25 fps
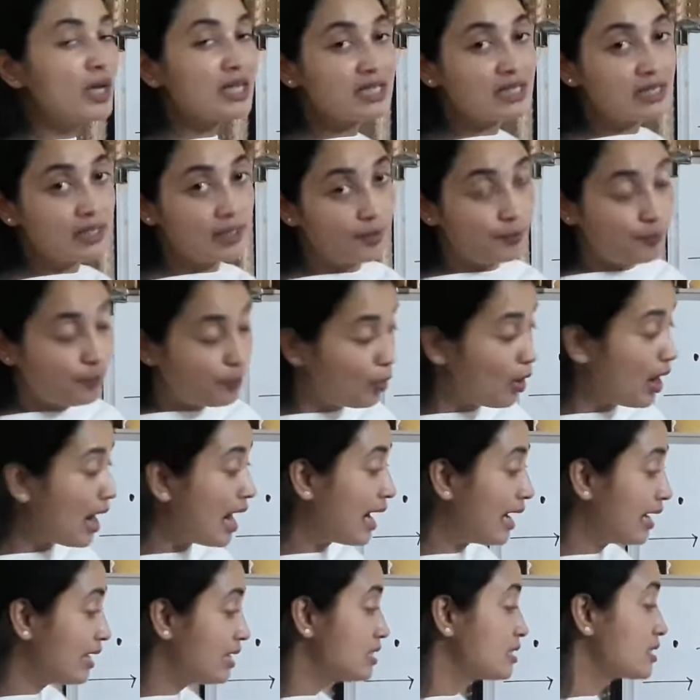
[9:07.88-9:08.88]
are
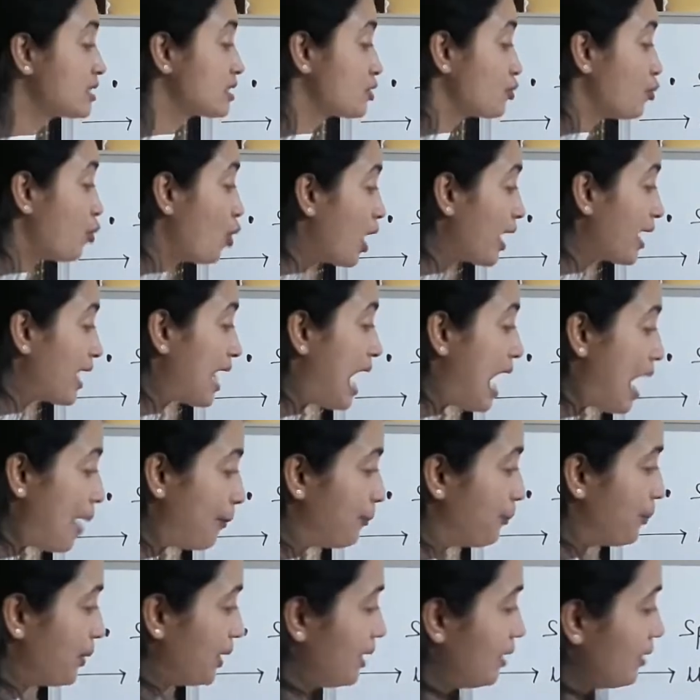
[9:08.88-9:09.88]
surprised. What
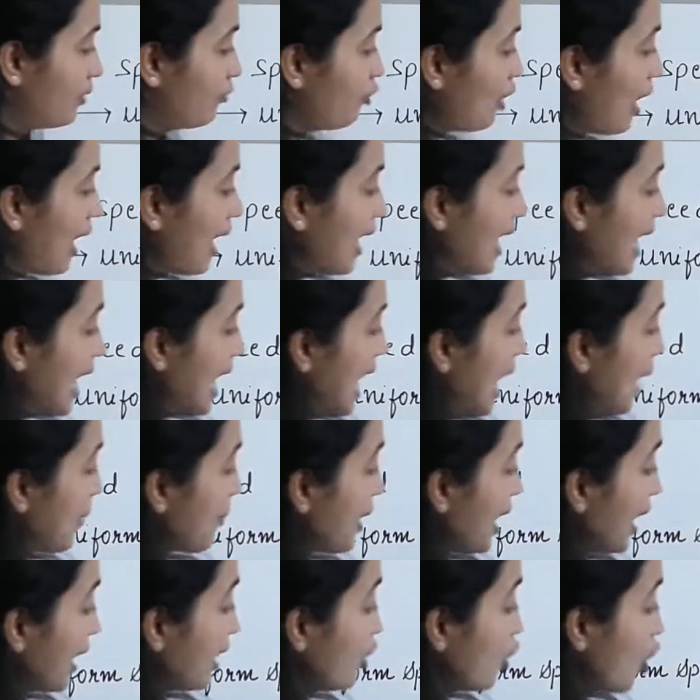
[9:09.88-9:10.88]
happened? Why am
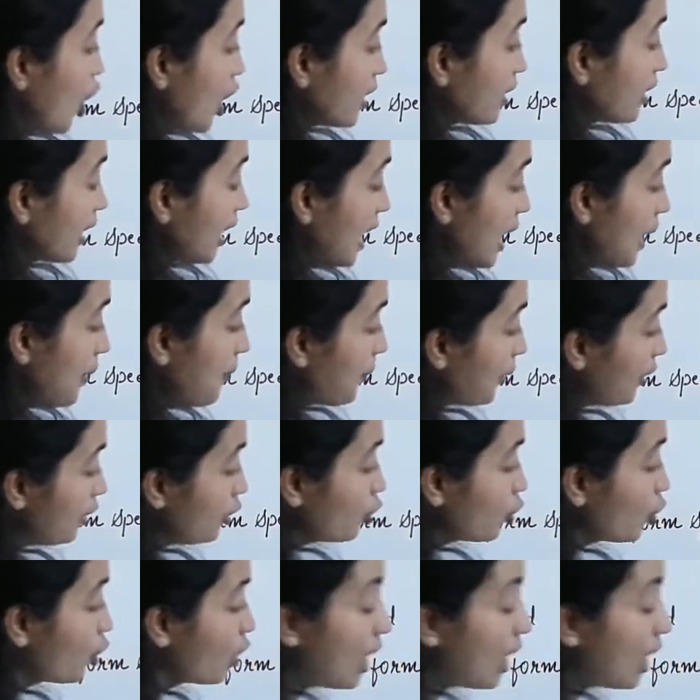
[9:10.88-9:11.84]
I not able to